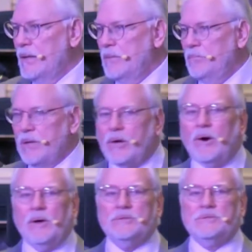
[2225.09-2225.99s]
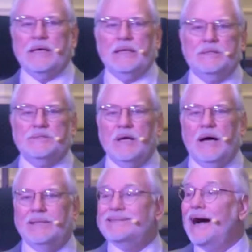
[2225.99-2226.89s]
Because it is not
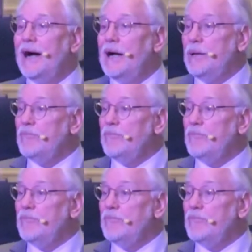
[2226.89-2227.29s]
time for